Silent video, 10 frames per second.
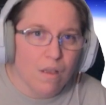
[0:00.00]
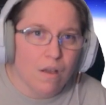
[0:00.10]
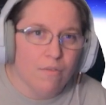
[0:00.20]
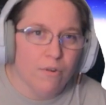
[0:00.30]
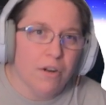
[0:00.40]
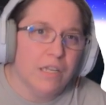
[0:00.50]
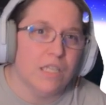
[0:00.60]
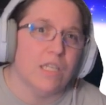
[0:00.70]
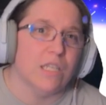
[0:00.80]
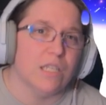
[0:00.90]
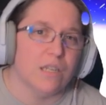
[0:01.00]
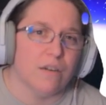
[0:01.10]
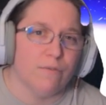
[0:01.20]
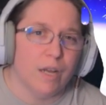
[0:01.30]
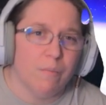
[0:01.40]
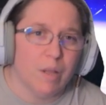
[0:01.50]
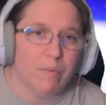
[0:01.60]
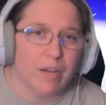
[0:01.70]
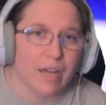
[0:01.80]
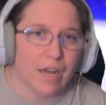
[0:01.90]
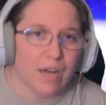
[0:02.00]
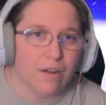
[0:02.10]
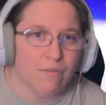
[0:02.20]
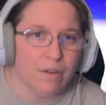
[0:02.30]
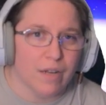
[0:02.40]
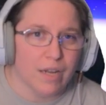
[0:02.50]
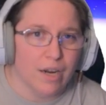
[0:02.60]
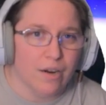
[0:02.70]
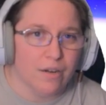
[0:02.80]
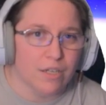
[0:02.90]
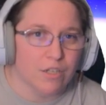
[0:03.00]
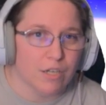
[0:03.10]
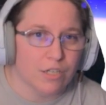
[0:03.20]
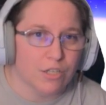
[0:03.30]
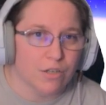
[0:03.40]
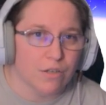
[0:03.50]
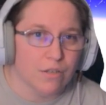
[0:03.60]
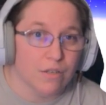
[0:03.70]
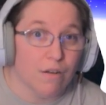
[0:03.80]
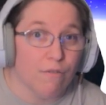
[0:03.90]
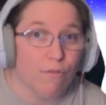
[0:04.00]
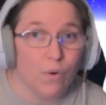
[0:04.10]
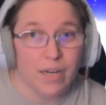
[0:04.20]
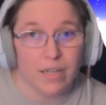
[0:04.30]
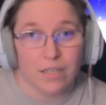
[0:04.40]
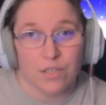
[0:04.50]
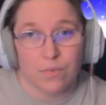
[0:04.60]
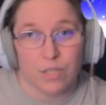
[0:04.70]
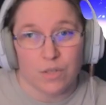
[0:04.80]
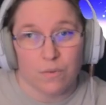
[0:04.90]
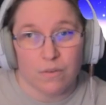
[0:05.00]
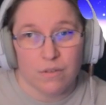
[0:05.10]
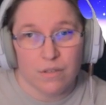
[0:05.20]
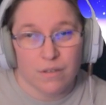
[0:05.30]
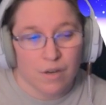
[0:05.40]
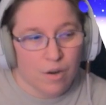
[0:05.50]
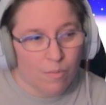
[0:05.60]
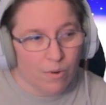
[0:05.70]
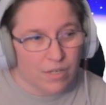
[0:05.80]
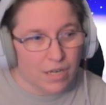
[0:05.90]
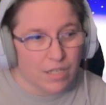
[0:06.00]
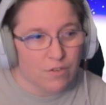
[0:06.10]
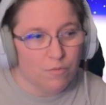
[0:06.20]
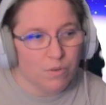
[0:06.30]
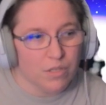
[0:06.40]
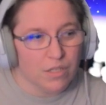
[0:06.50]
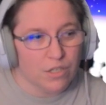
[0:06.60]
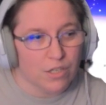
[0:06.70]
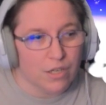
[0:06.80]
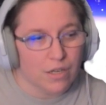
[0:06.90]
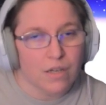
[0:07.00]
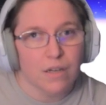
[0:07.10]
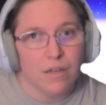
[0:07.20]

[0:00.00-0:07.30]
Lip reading: For instance, a family might have inherited gestures, avoidance rituals, protective positioning,